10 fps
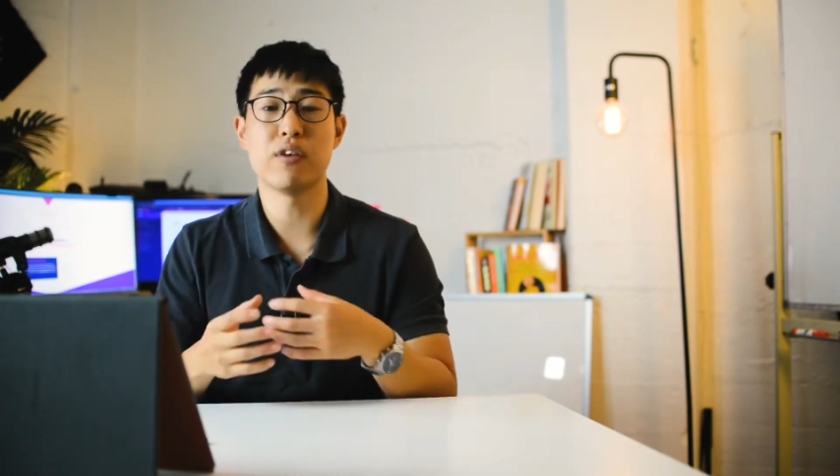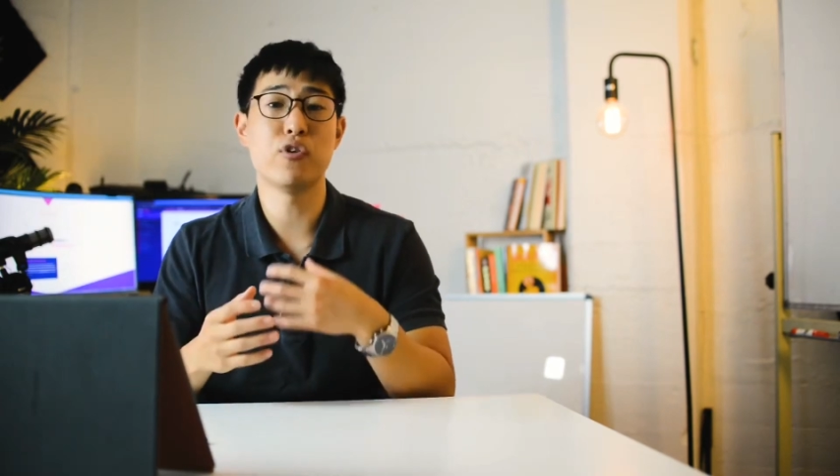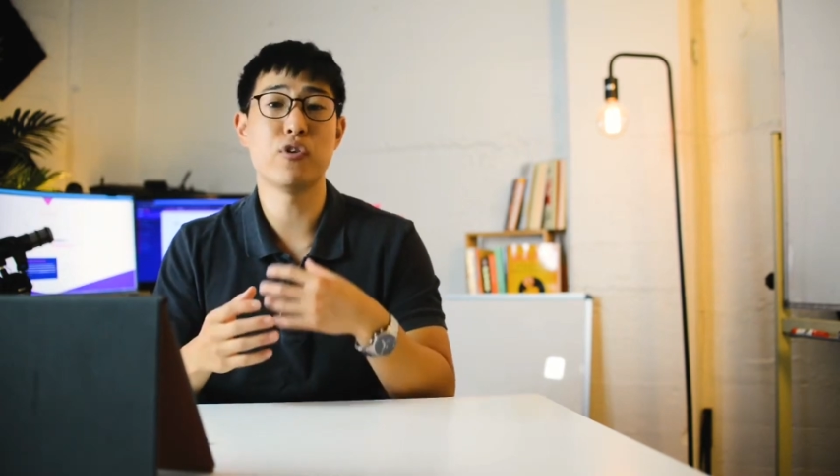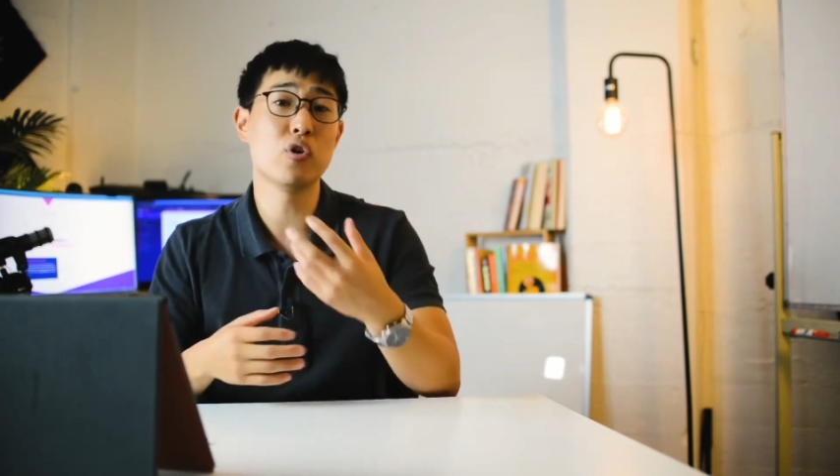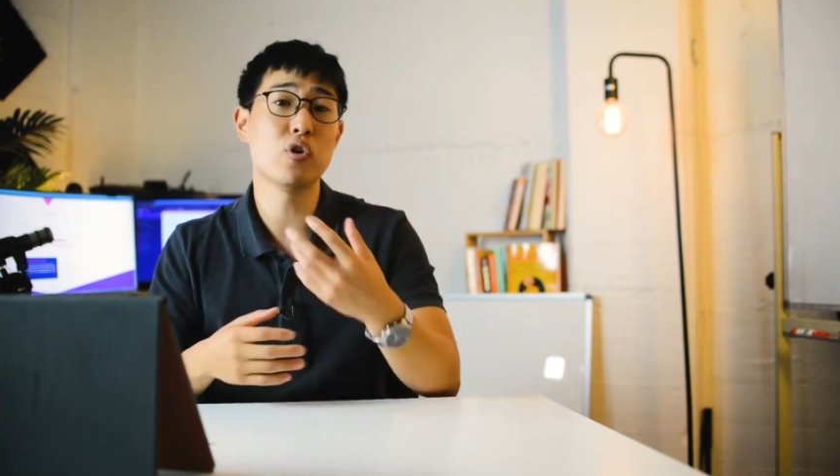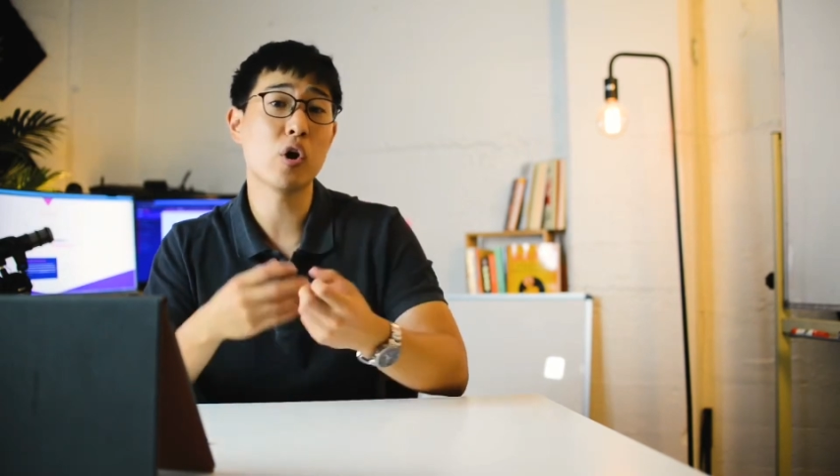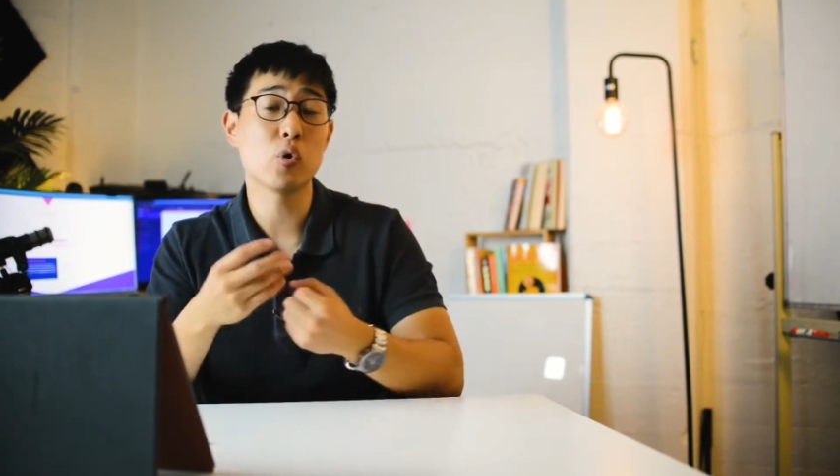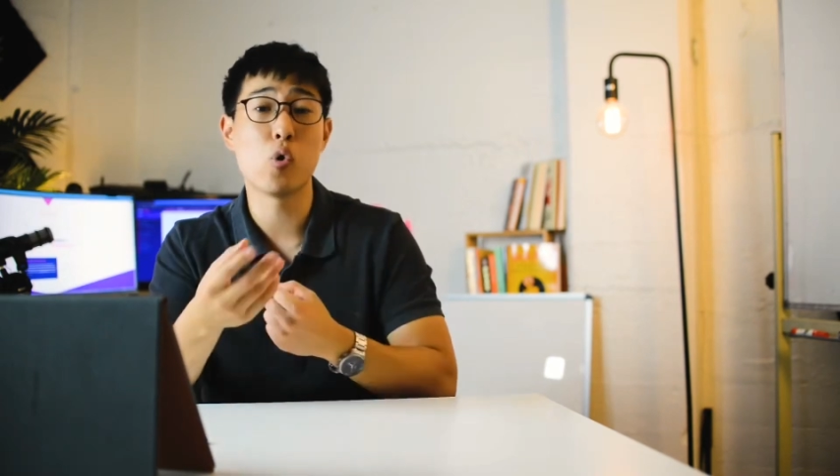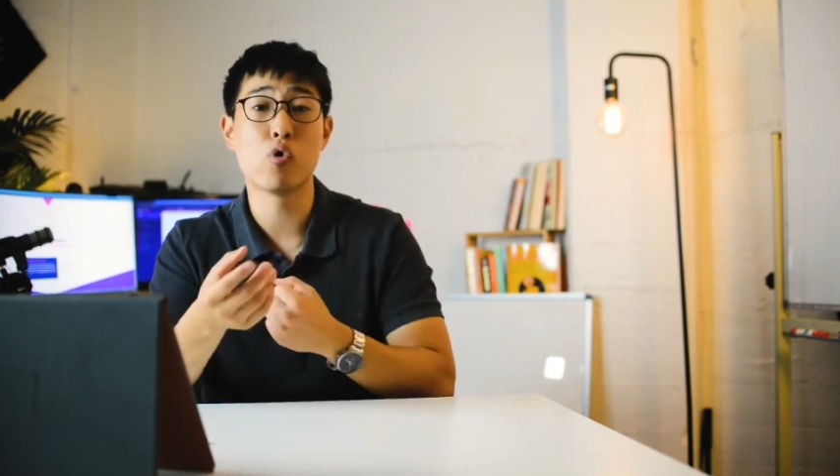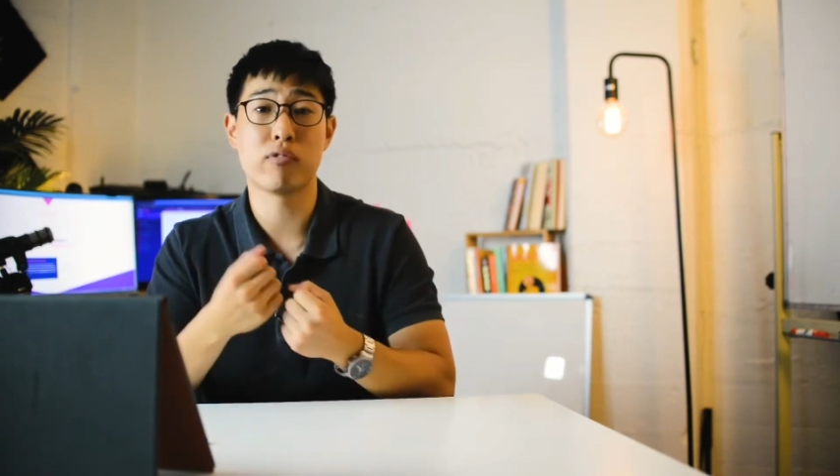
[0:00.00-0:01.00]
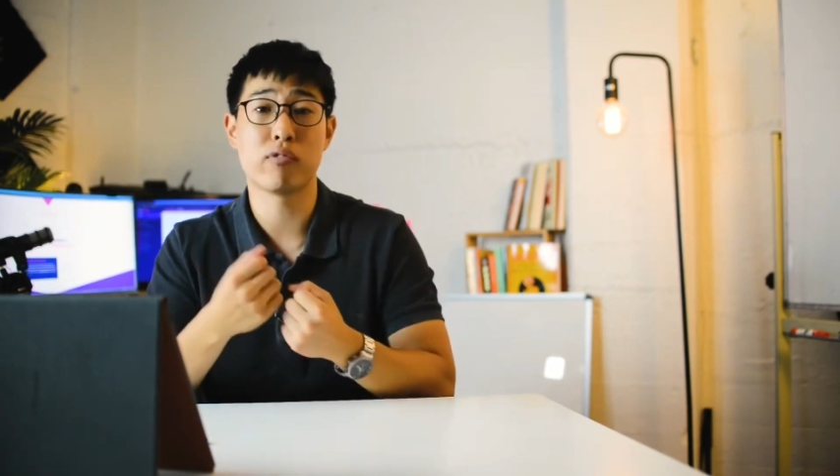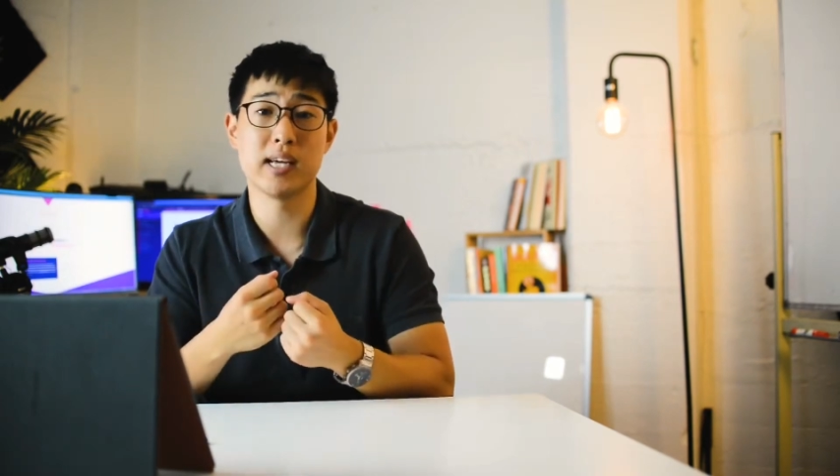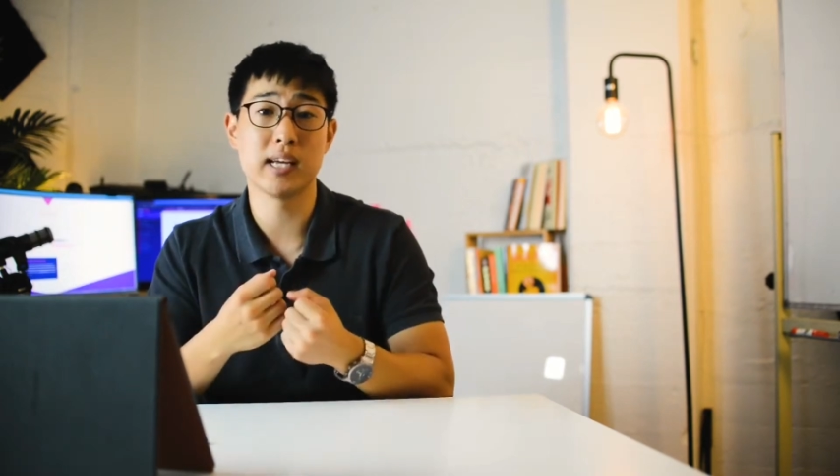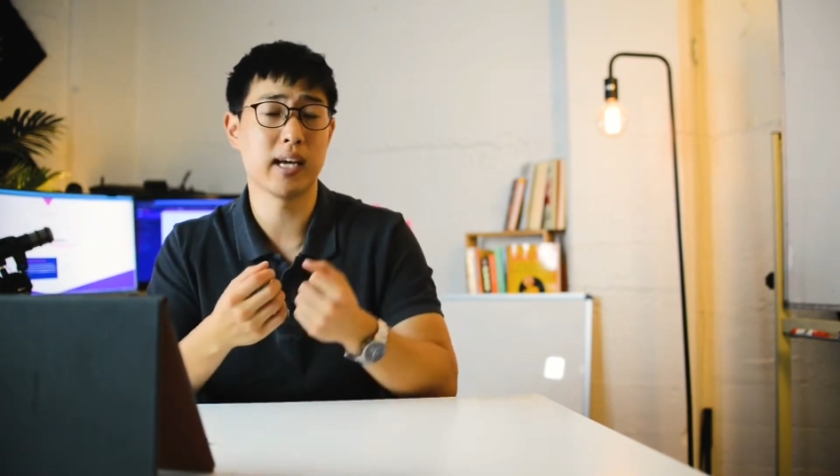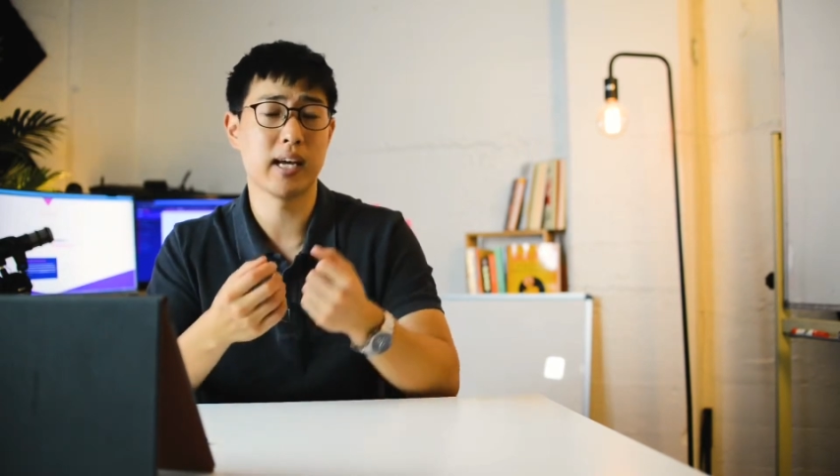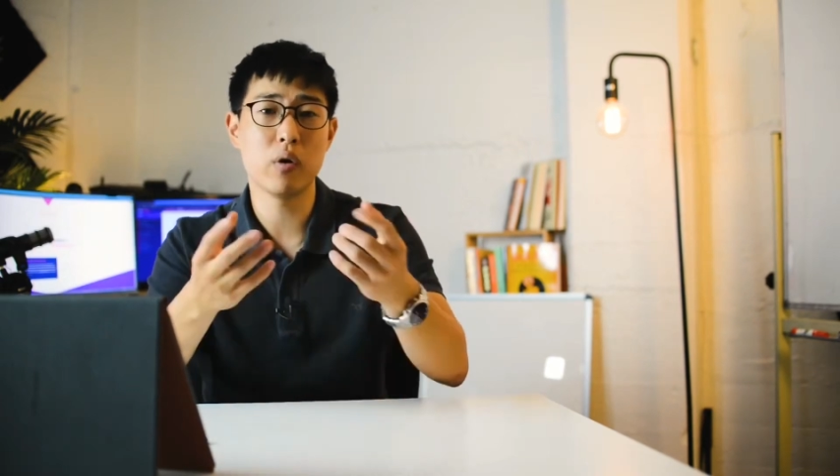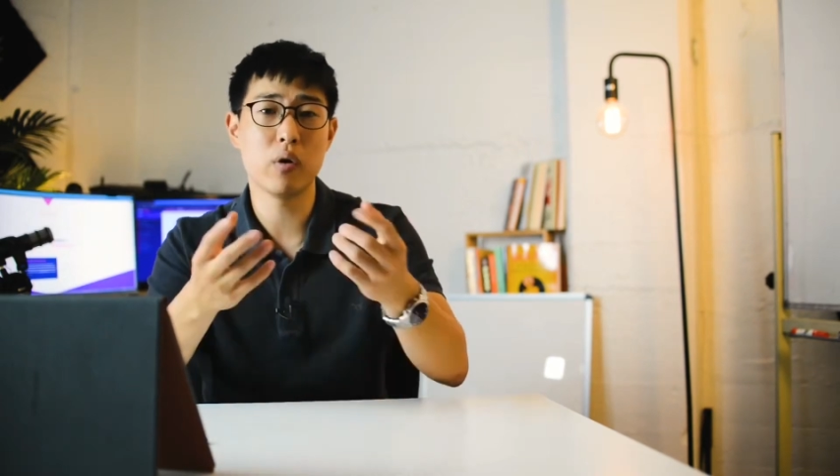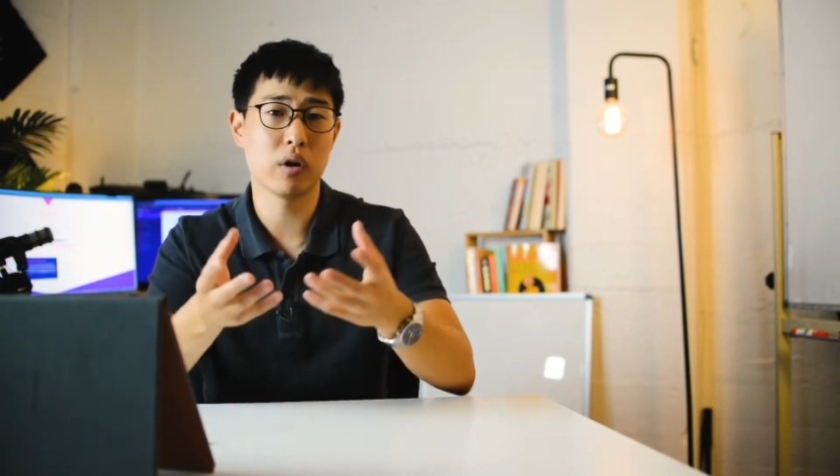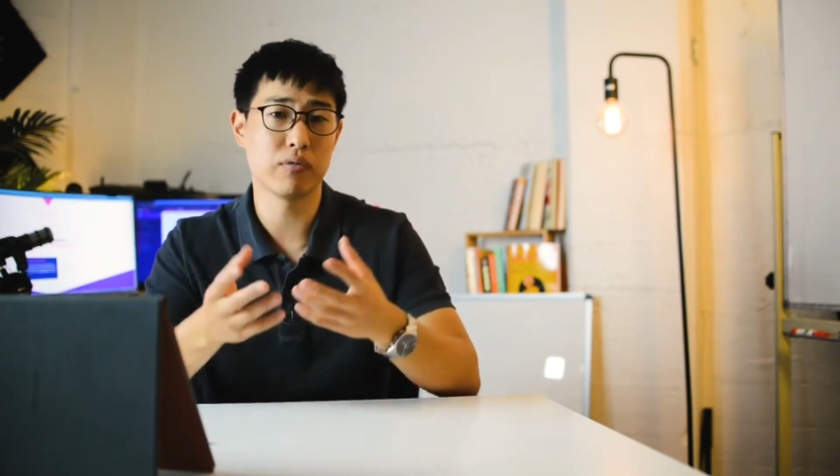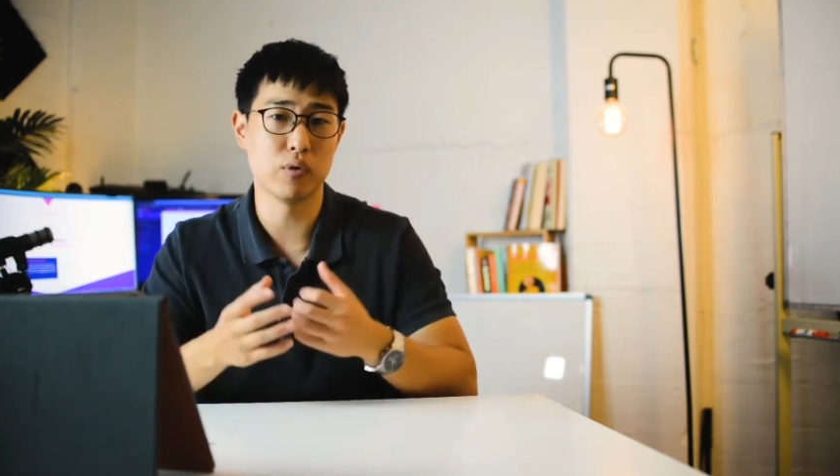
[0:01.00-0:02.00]
if you're not already, and I know
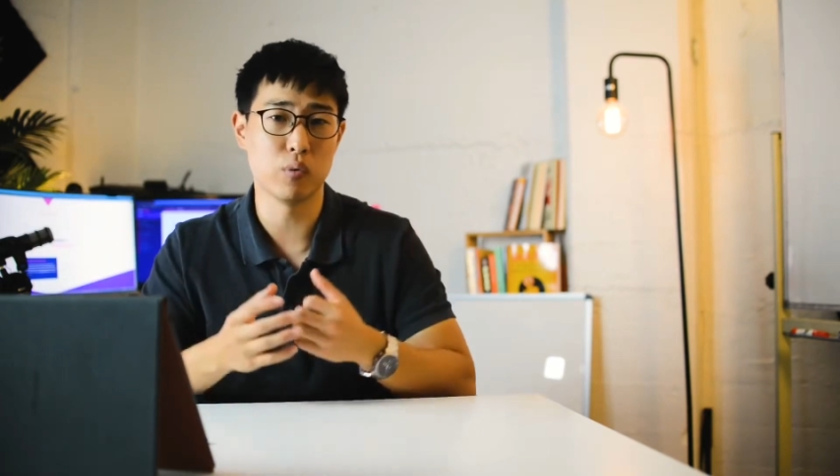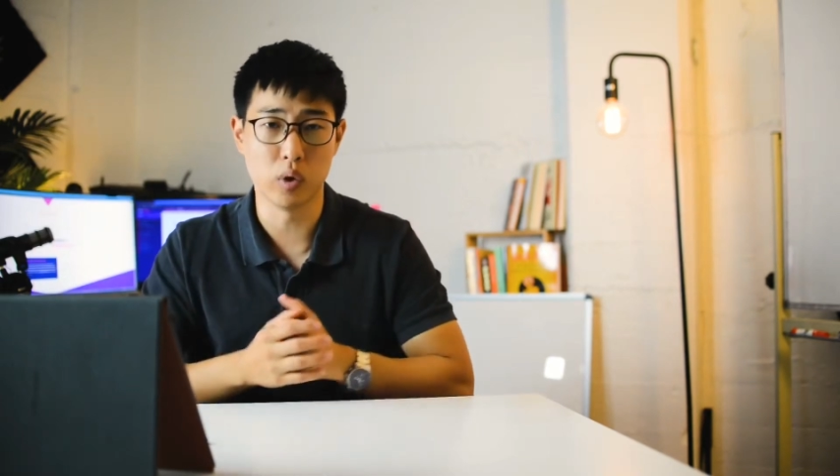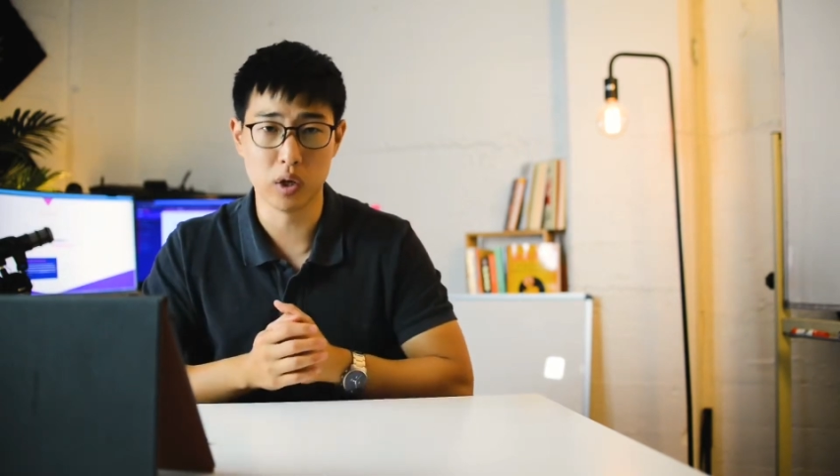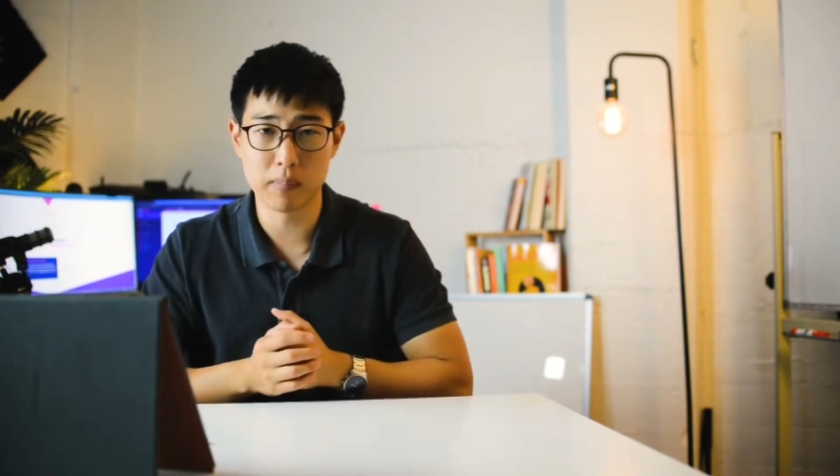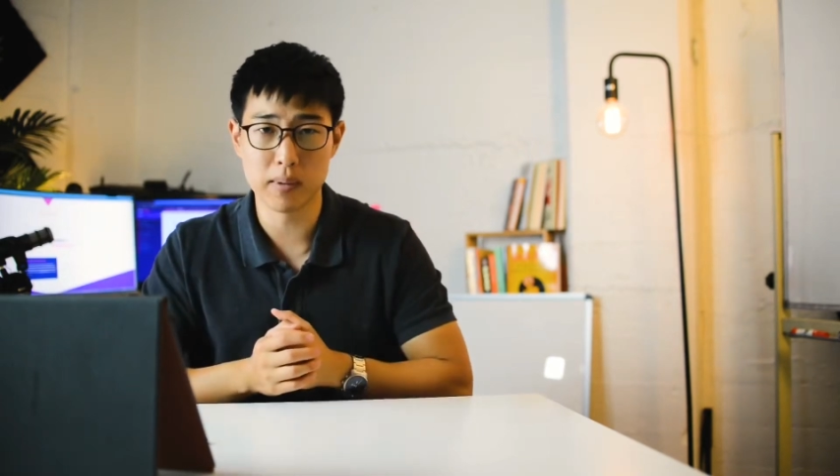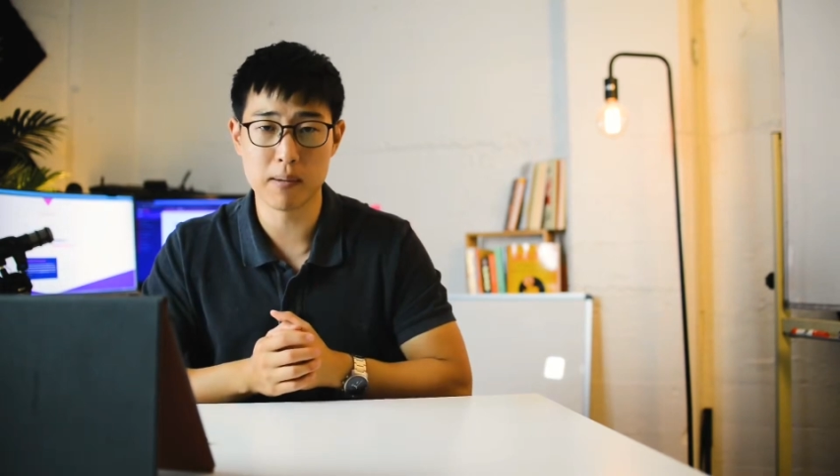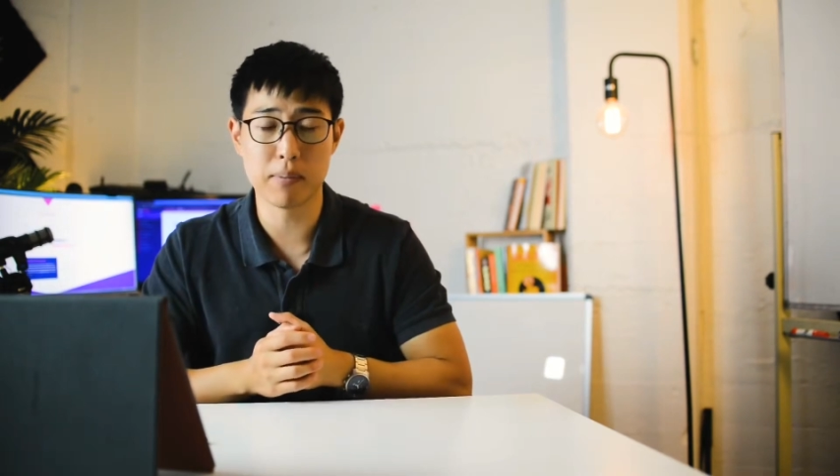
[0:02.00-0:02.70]
a lot of you will be,